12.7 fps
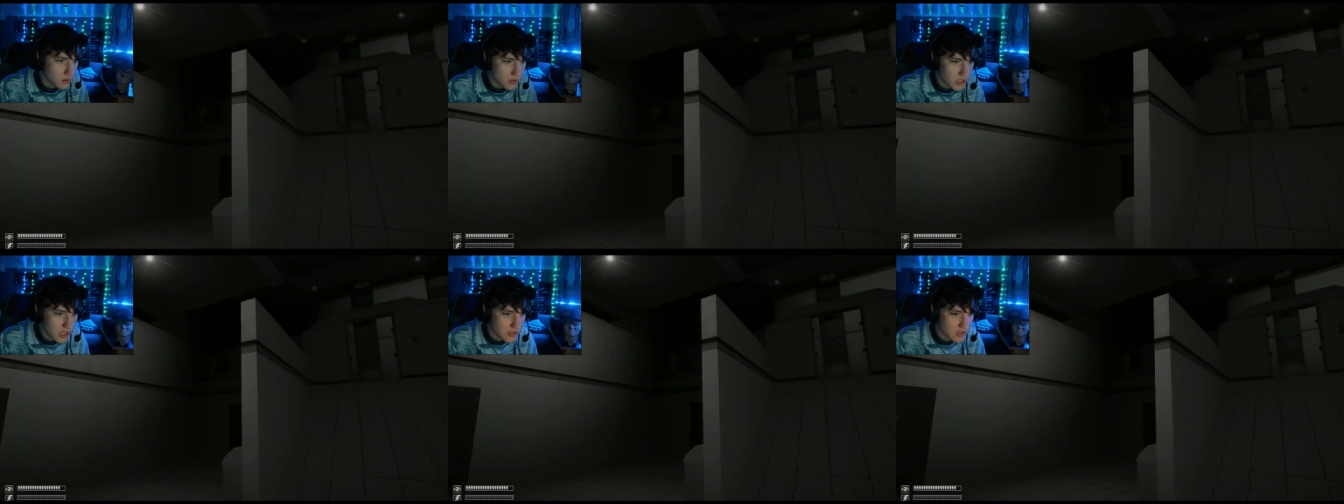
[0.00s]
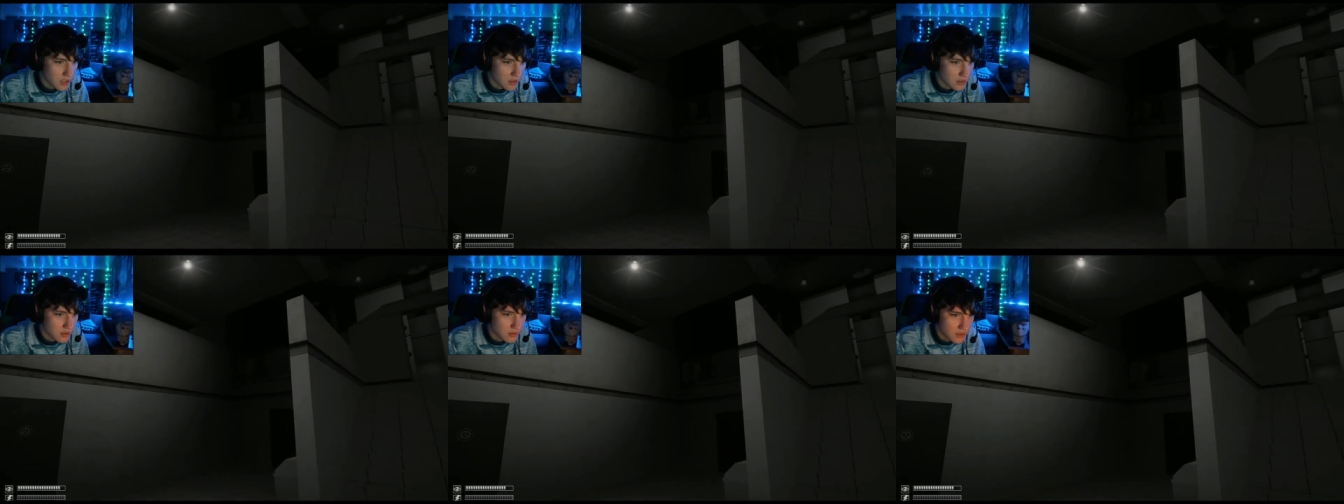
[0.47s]
Chelsea.
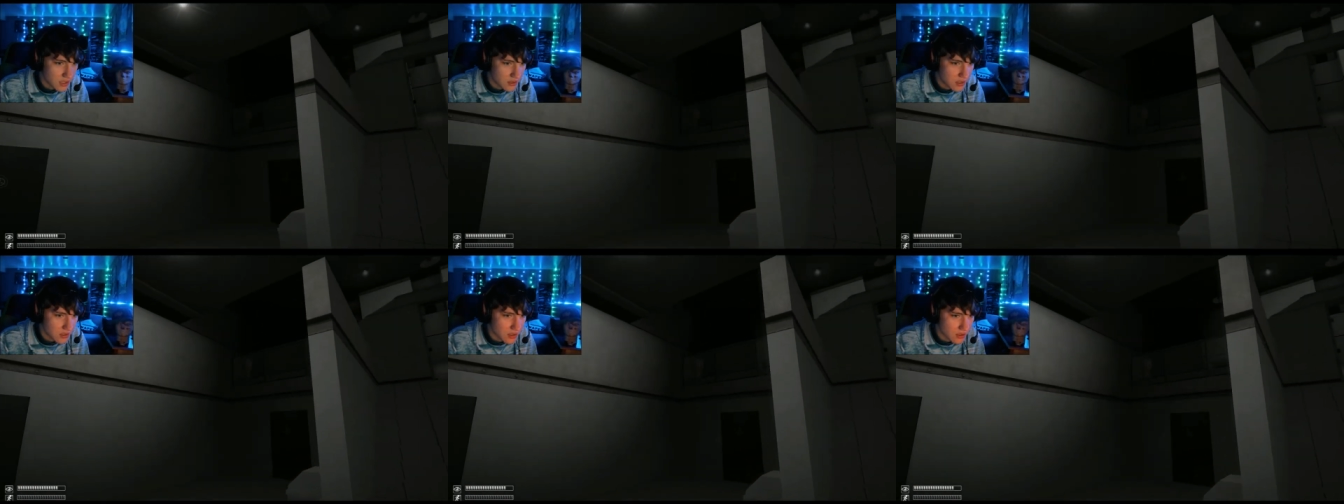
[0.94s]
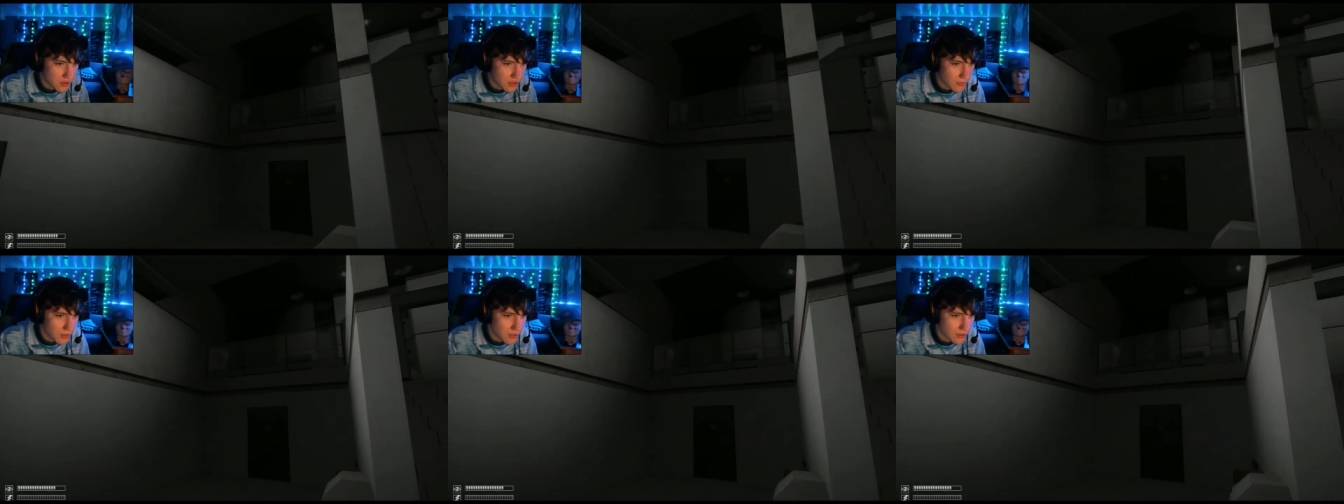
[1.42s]
Ch Chelsea, look
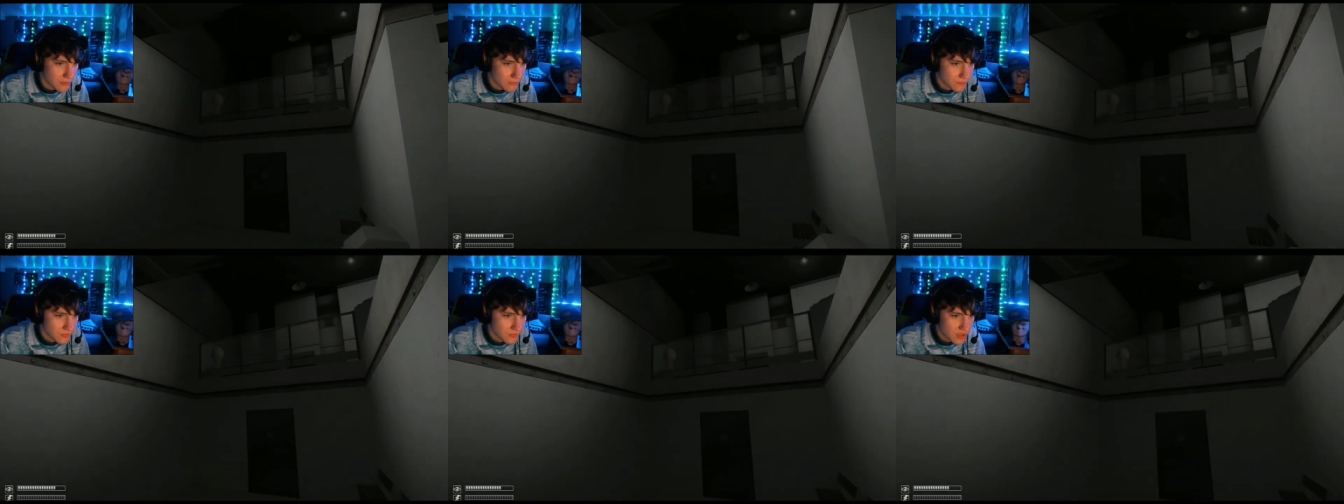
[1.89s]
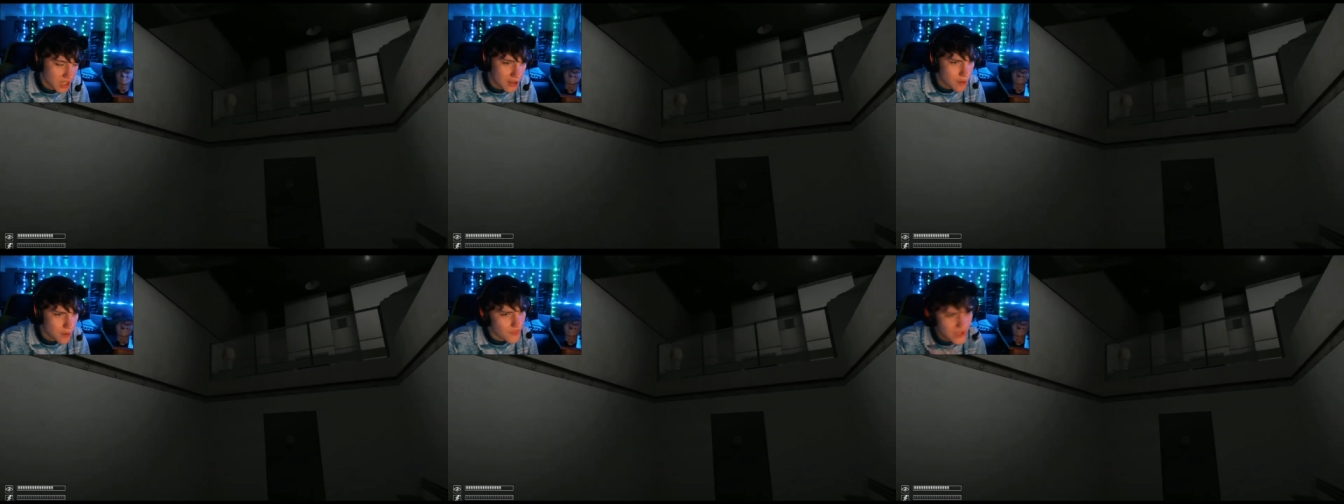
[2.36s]
at me. I know we've had